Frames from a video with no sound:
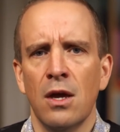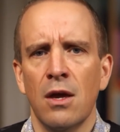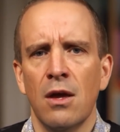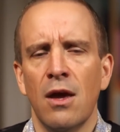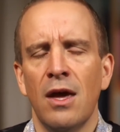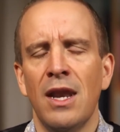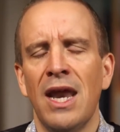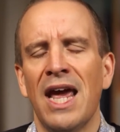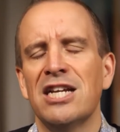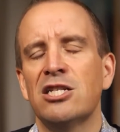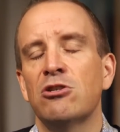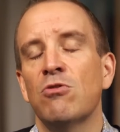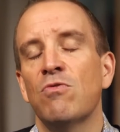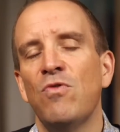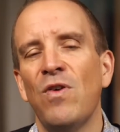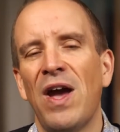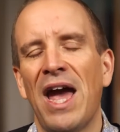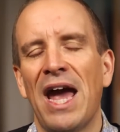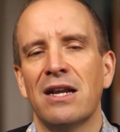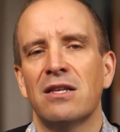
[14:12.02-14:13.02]
In actual
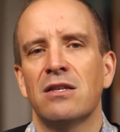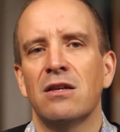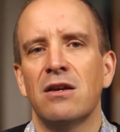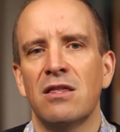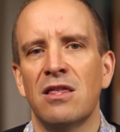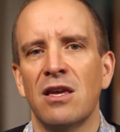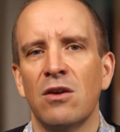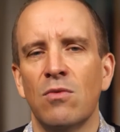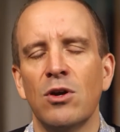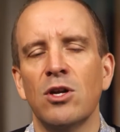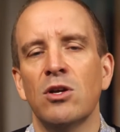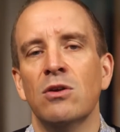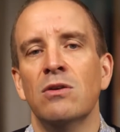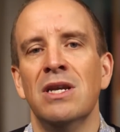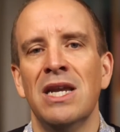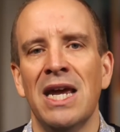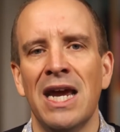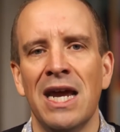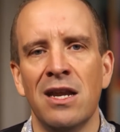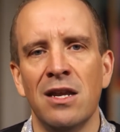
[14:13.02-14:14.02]
fact, I think what you
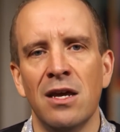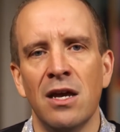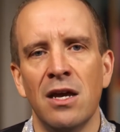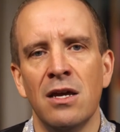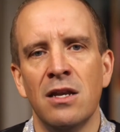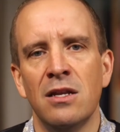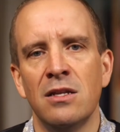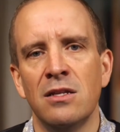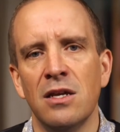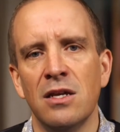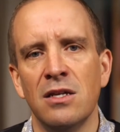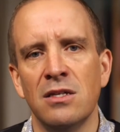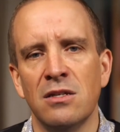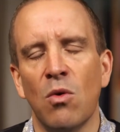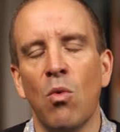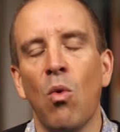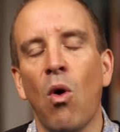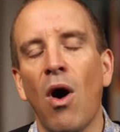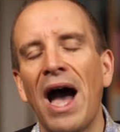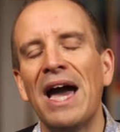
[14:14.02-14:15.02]
need is a
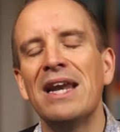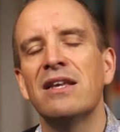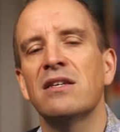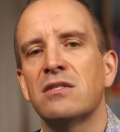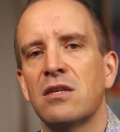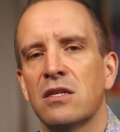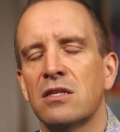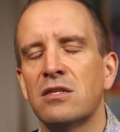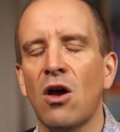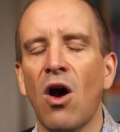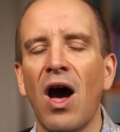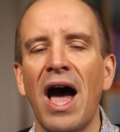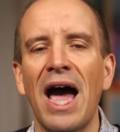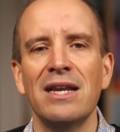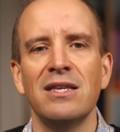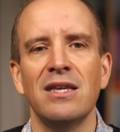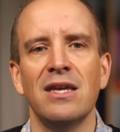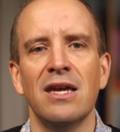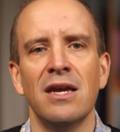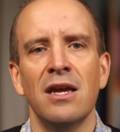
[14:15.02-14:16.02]
wider
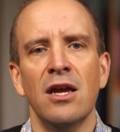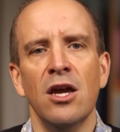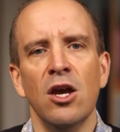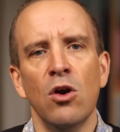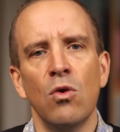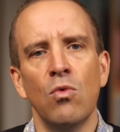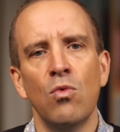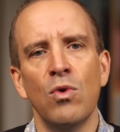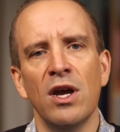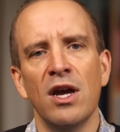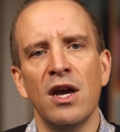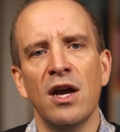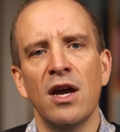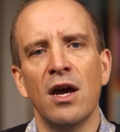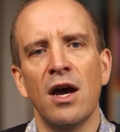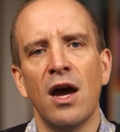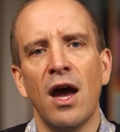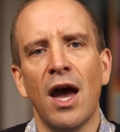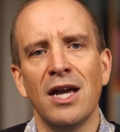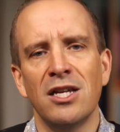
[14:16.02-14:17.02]
society
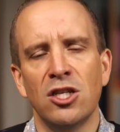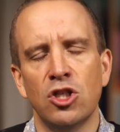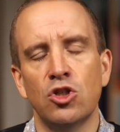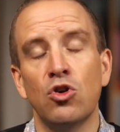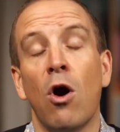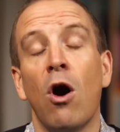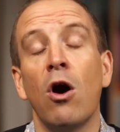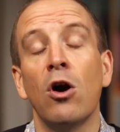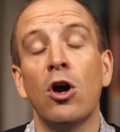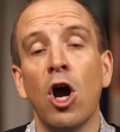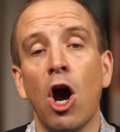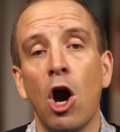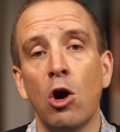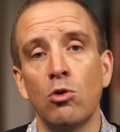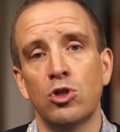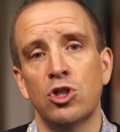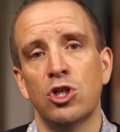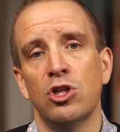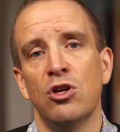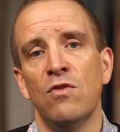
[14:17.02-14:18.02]
where a strong
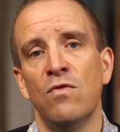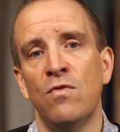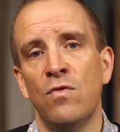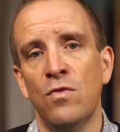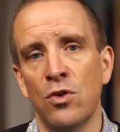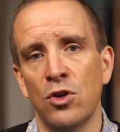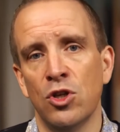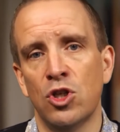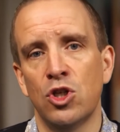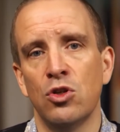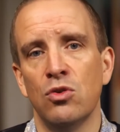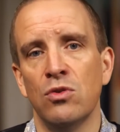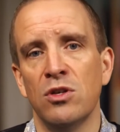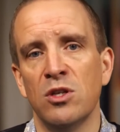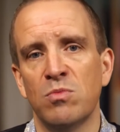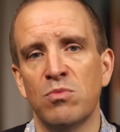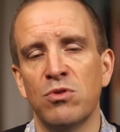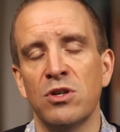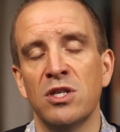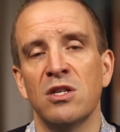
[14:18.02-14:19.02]
culture of virtue is
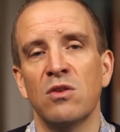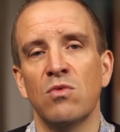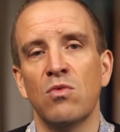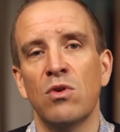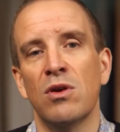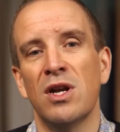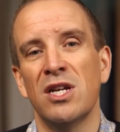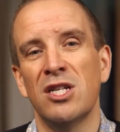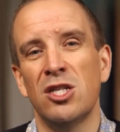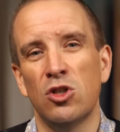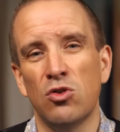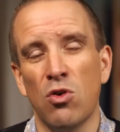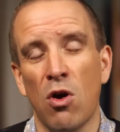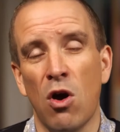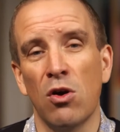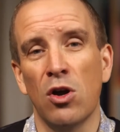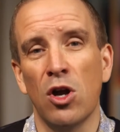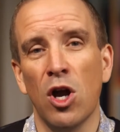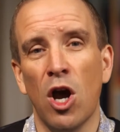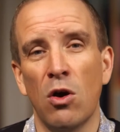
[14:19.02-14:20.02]
present, where a
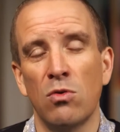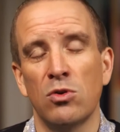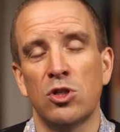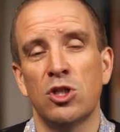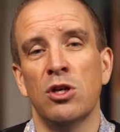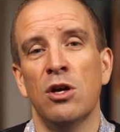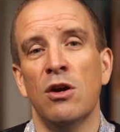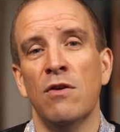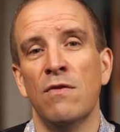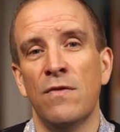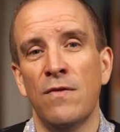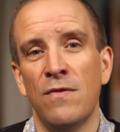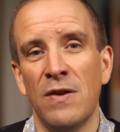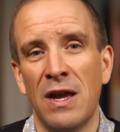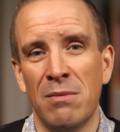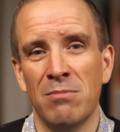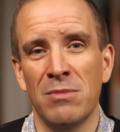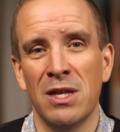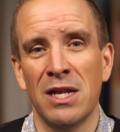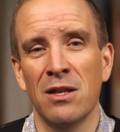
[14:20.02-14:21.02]
strong culture of
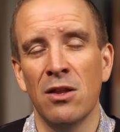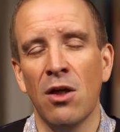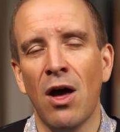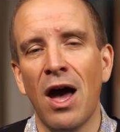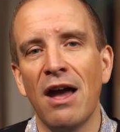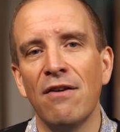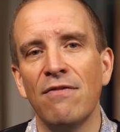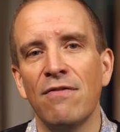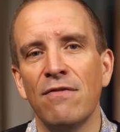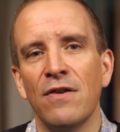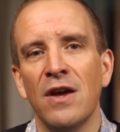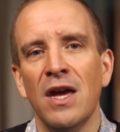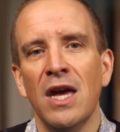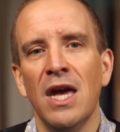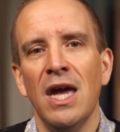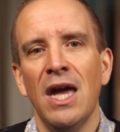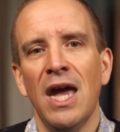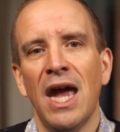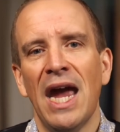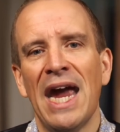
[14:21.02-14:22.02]
family life
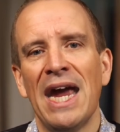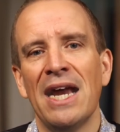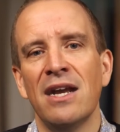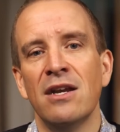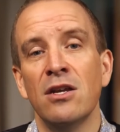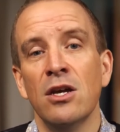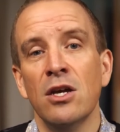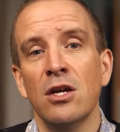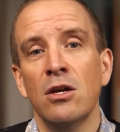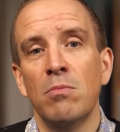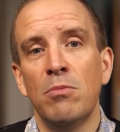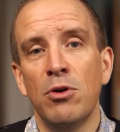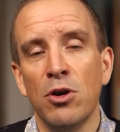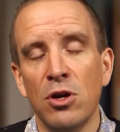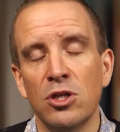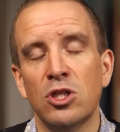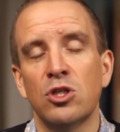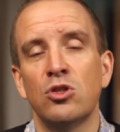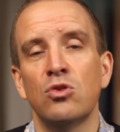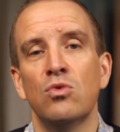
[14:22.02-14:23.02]
and
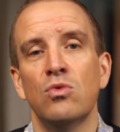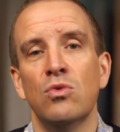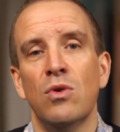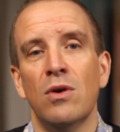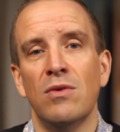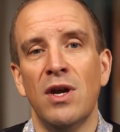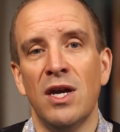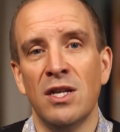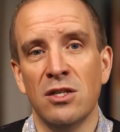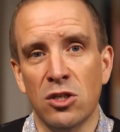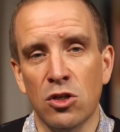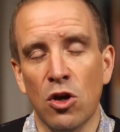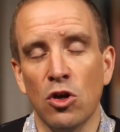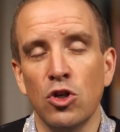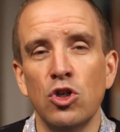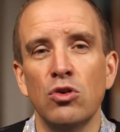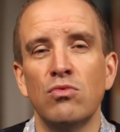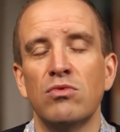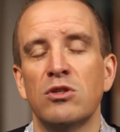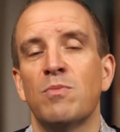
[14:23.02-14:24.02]
personal and
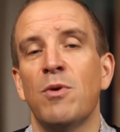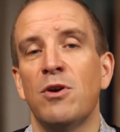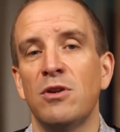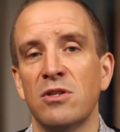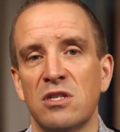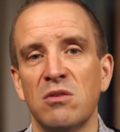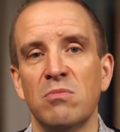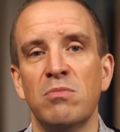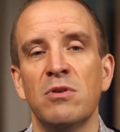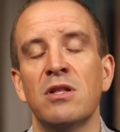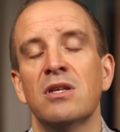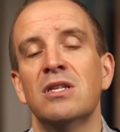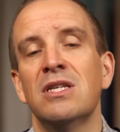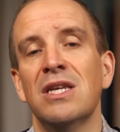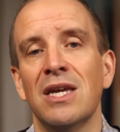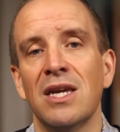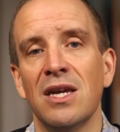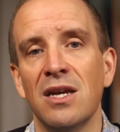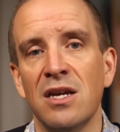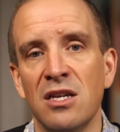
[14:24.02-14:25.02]
social
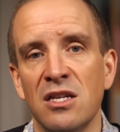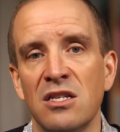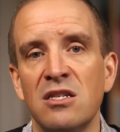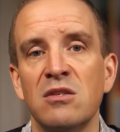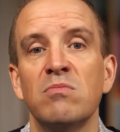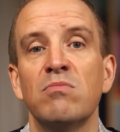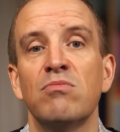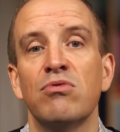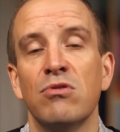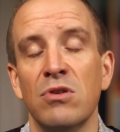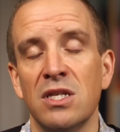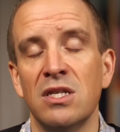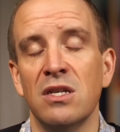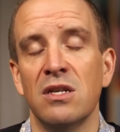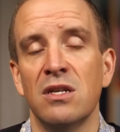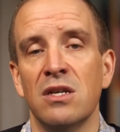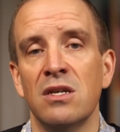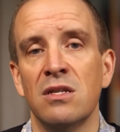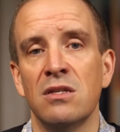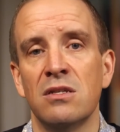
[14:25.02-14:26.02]
responsibility is
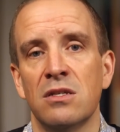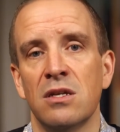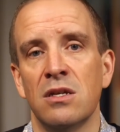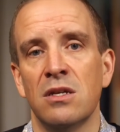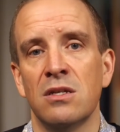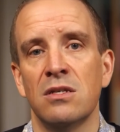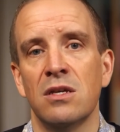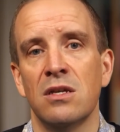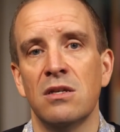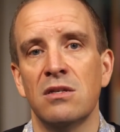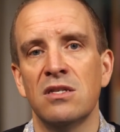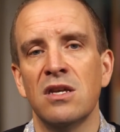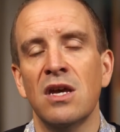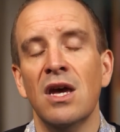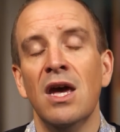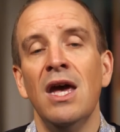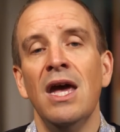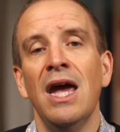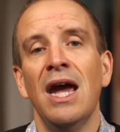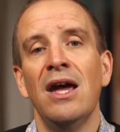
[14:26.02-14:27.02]
present in citizens.
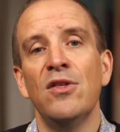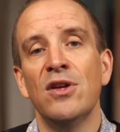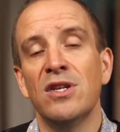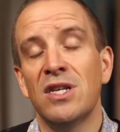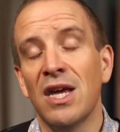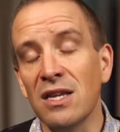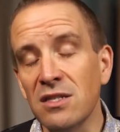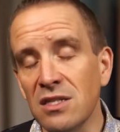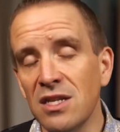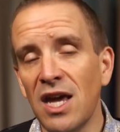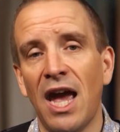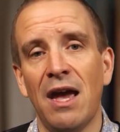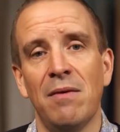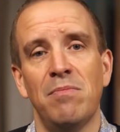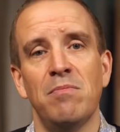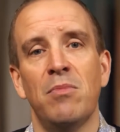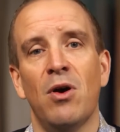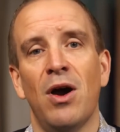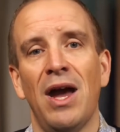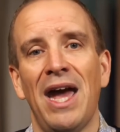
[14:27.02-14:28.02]
And that doesn't
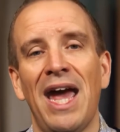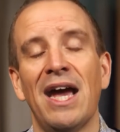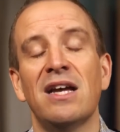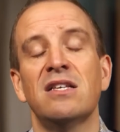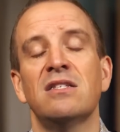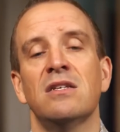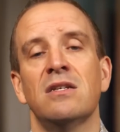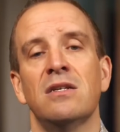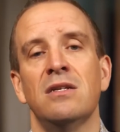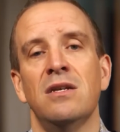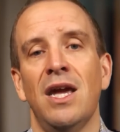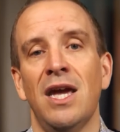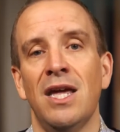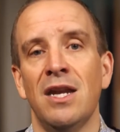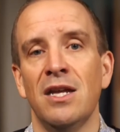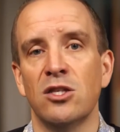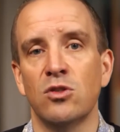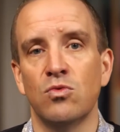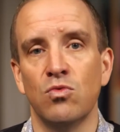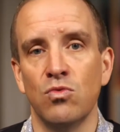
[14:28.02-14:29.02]
happen by accident, and
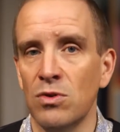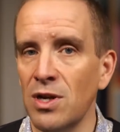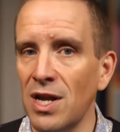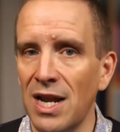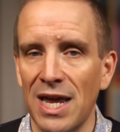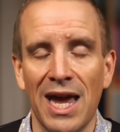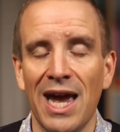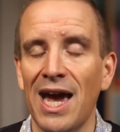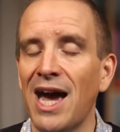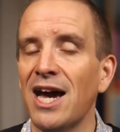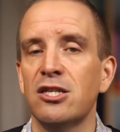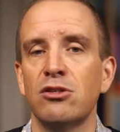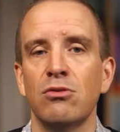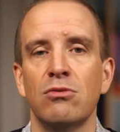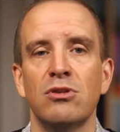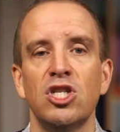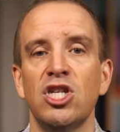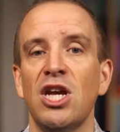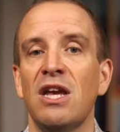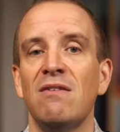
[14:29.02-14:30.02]
it's really hard to
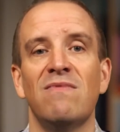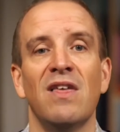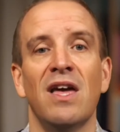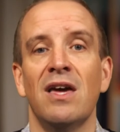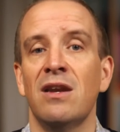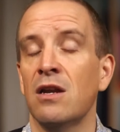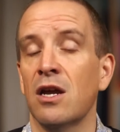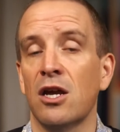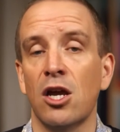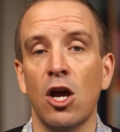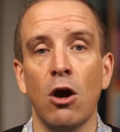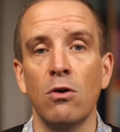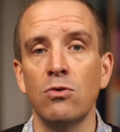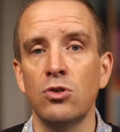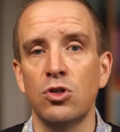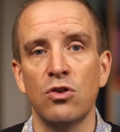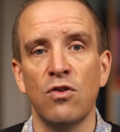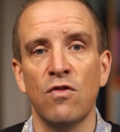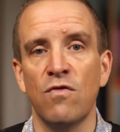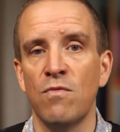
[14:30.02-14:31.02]
achieve that in a
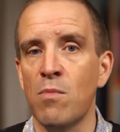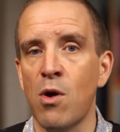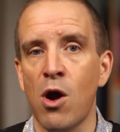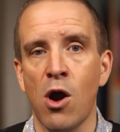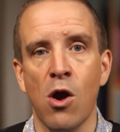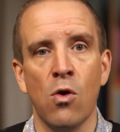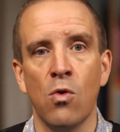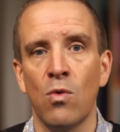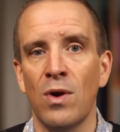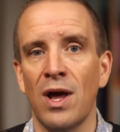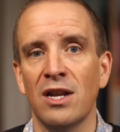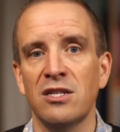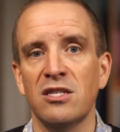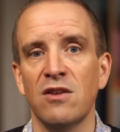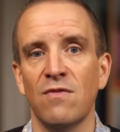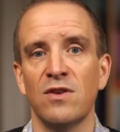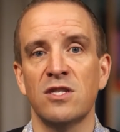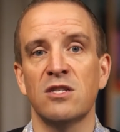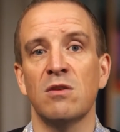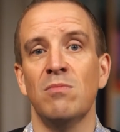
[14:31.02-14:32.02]
culture of moral
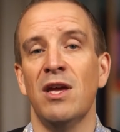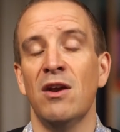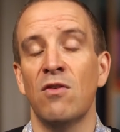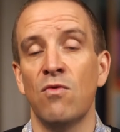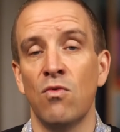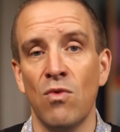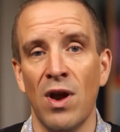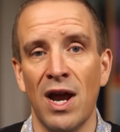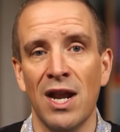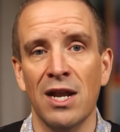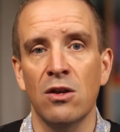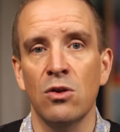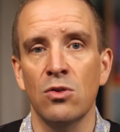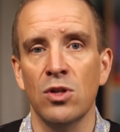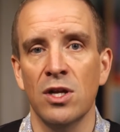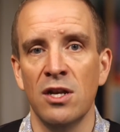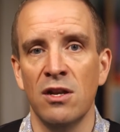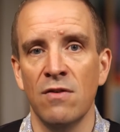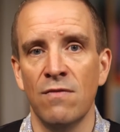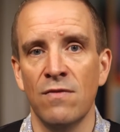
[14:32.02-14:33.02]
relativism and radical
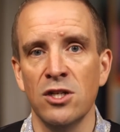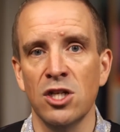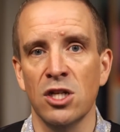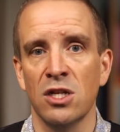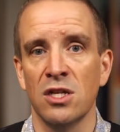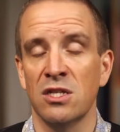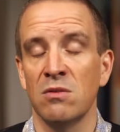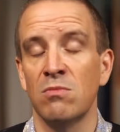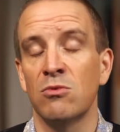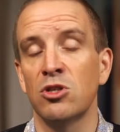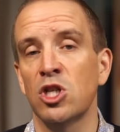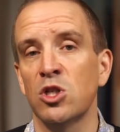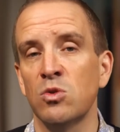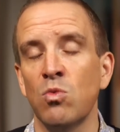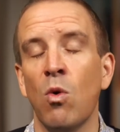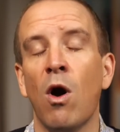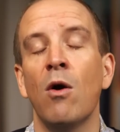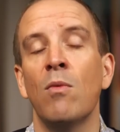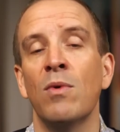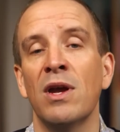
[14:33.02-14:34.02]
individualism, which is
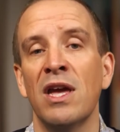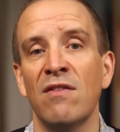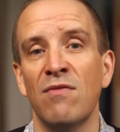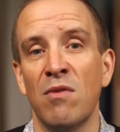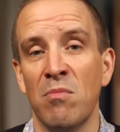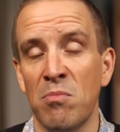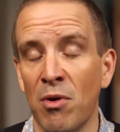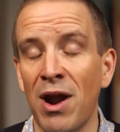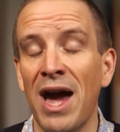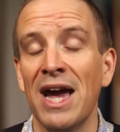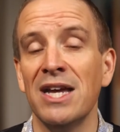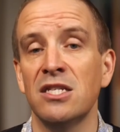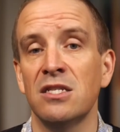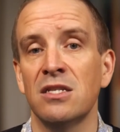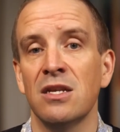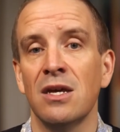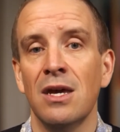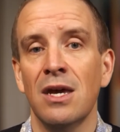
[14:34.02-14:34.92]
what we have embraced